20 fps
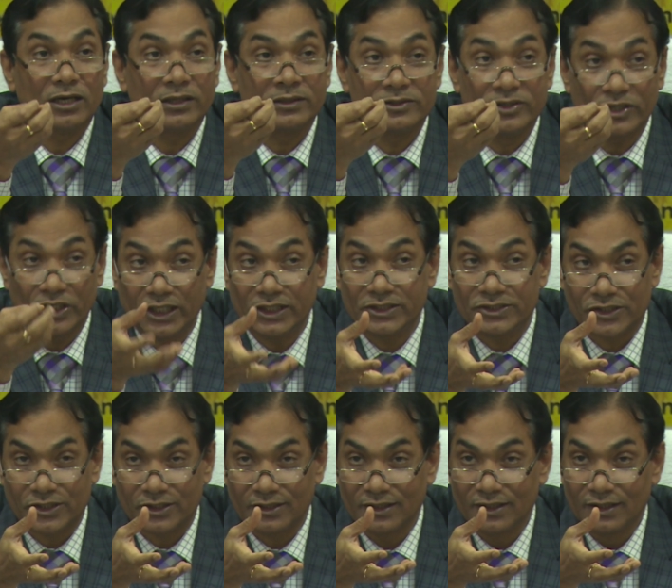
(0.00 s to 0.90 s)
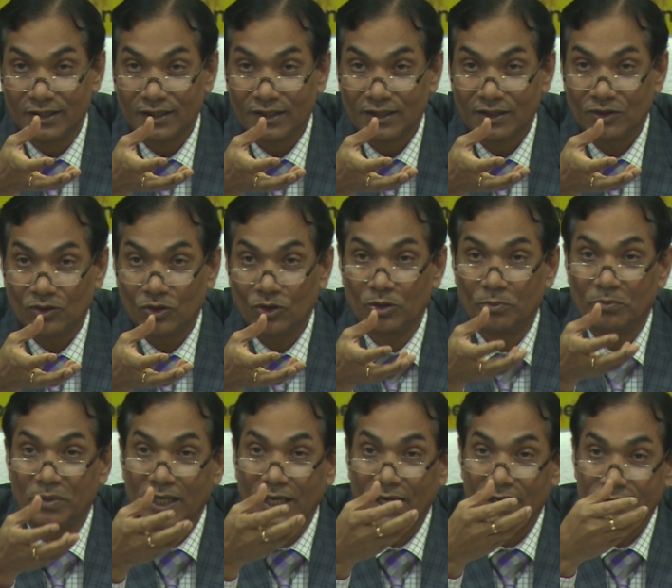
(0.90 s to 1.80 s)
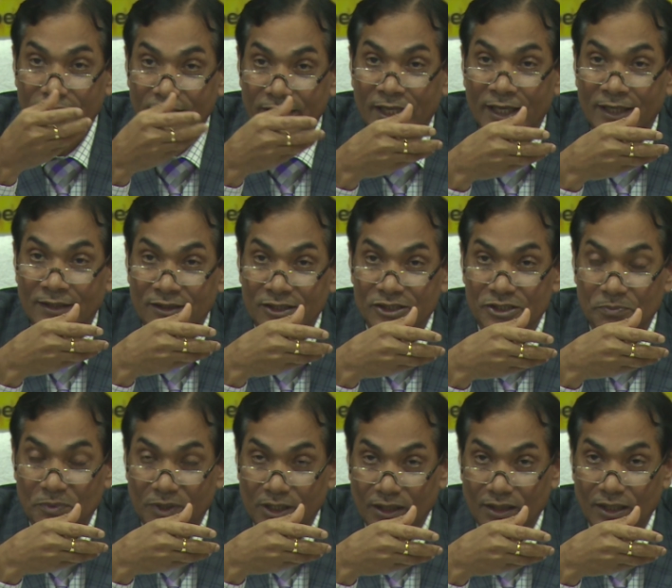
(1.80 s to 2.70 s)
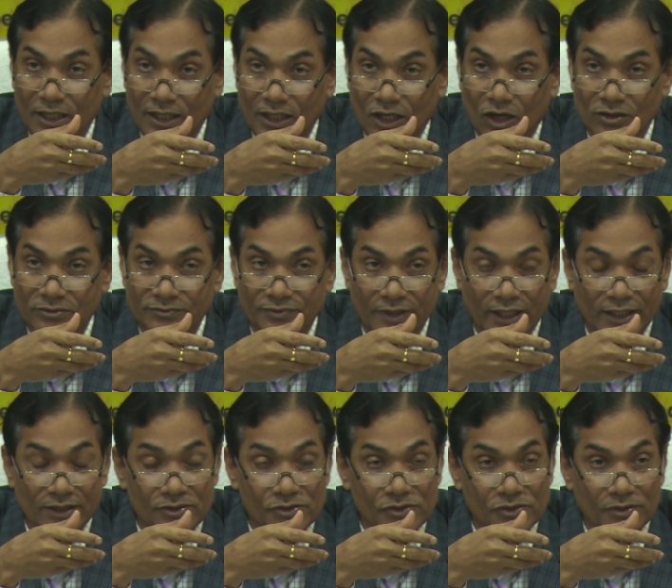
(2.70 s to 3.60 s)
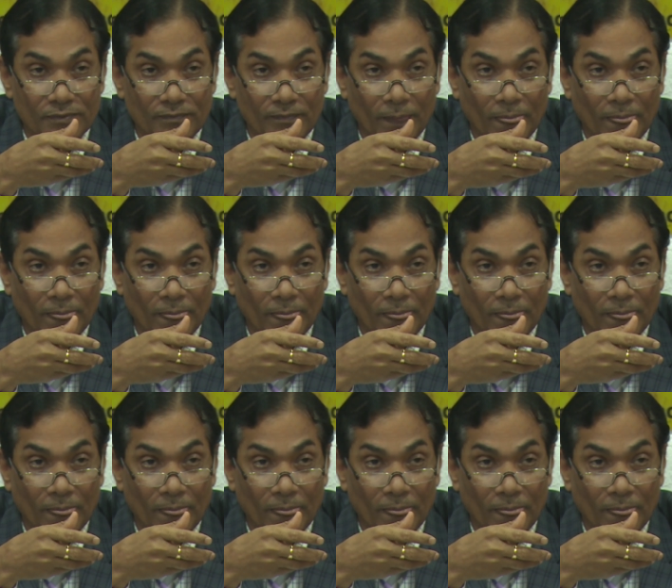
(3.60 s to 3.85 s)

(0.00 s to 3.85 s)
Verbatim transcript: countries would be attending this particular conference.